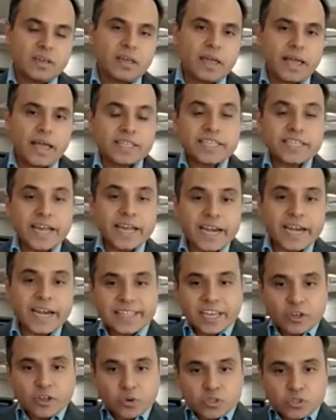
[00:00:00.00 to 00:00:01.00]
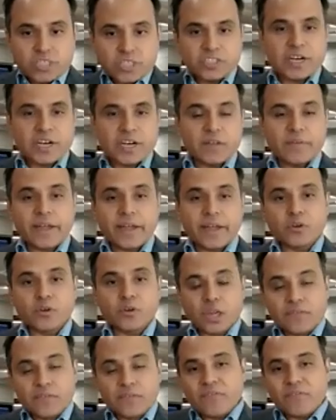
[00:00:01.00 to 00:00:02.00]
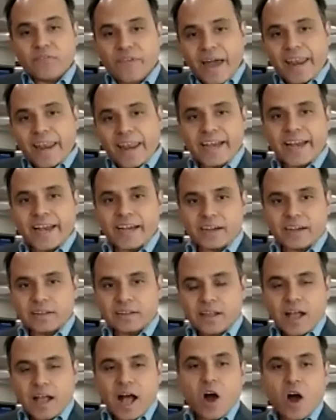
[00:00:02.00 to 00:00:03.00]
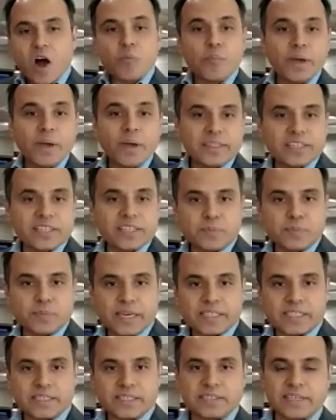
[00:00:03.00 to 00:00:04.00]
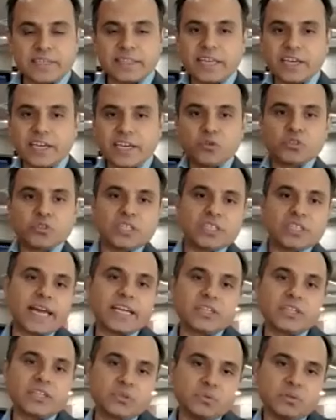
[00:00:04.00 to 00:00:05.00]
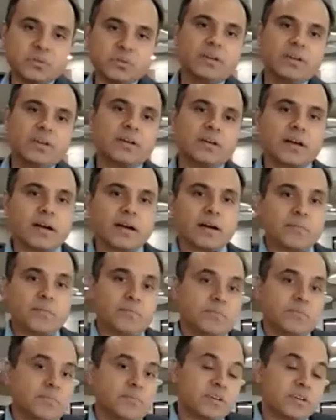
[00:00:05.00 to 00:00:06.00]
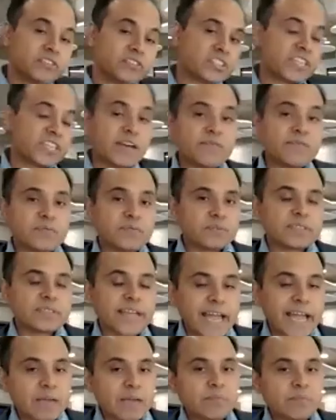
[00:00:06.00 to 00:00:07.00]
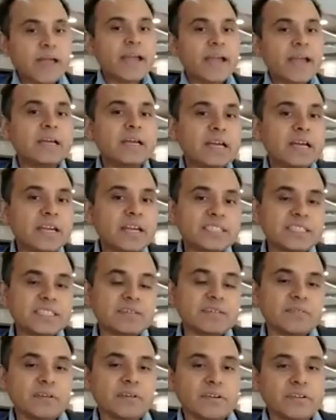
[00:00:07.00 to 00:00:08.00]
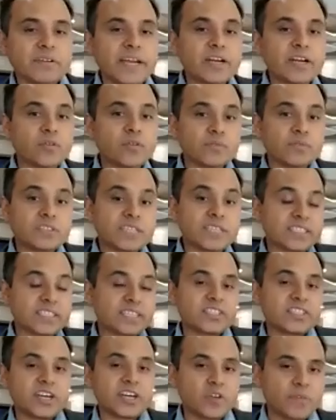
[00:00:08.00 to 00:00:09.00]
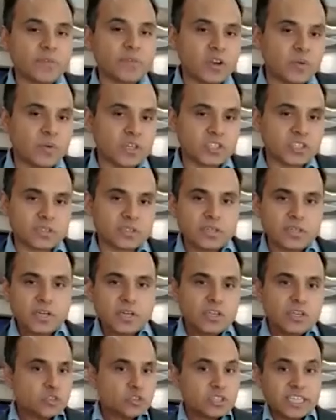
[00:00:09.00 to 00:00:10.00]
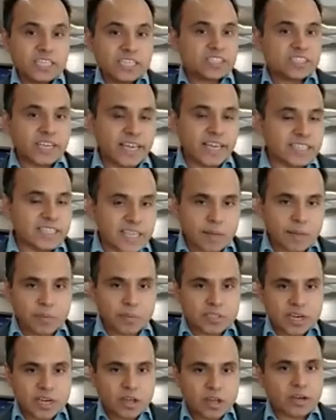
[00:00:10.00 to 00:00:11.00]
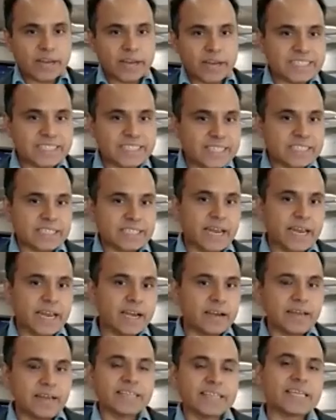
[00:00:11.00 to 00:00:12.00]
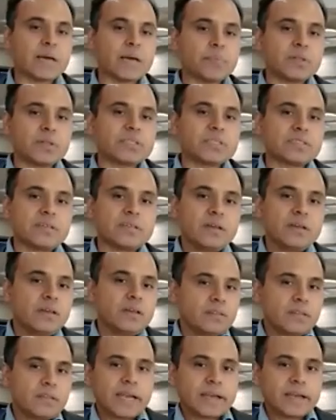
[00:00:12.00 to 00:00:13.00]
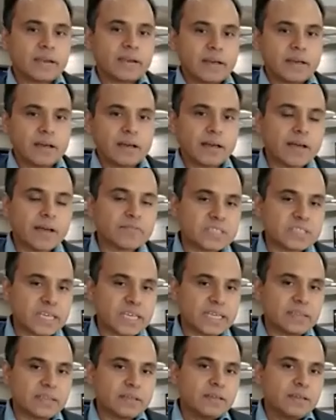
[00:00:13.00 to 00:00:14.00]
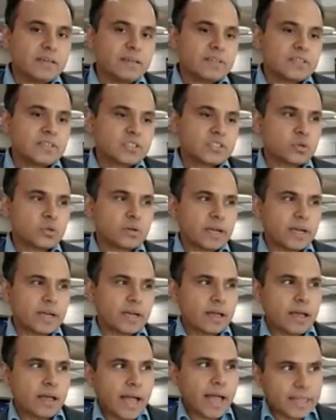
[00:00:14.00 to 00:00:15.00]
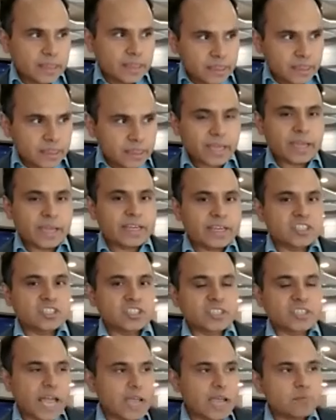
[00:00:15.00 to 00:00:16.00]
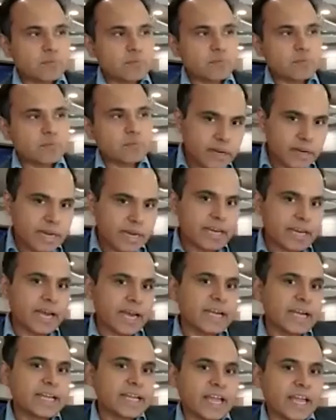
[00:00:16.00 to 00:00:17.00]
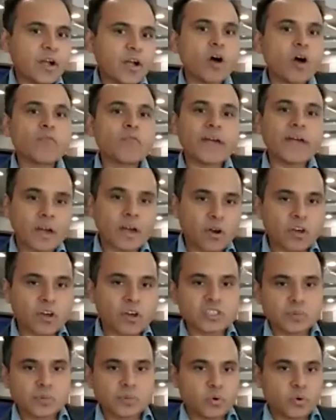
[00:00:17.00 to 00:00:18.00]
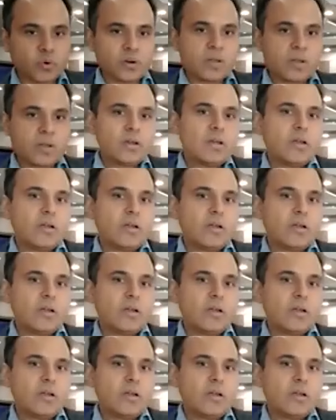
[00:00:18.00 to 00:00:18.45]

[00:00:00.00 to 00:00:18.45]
And secondly, they're using generative AI to even validate how big the space is, and then using that to uh, save time and increase the rate of success rate of innovation. So these are three examples. They're all nicely scaled examples that uh, I've seen. So I think it is time that it can take off across the board.